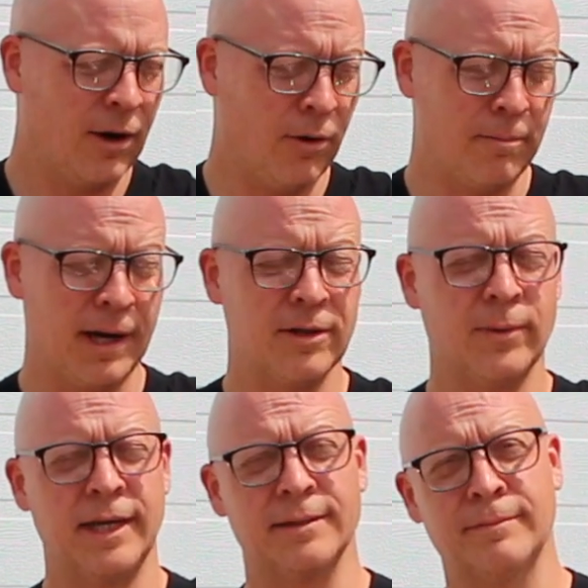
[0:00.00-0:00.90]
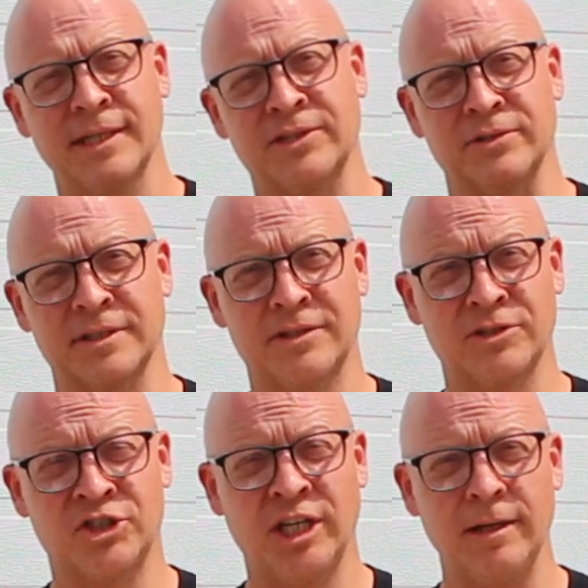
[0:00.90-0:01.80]
Oh, by the way, the mussels, they're
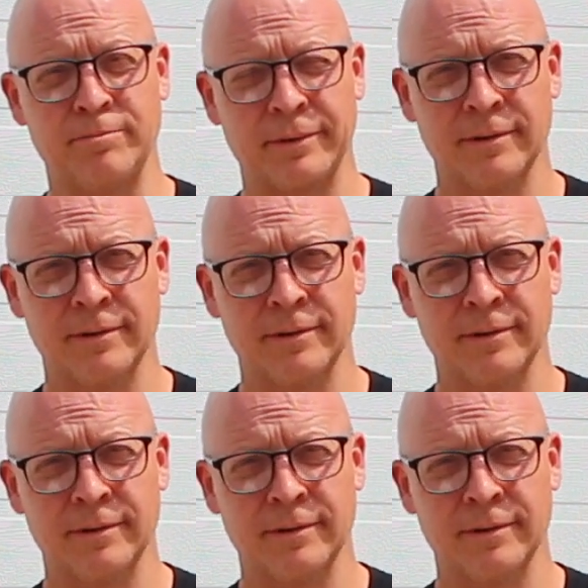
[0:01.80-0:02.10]
cheap.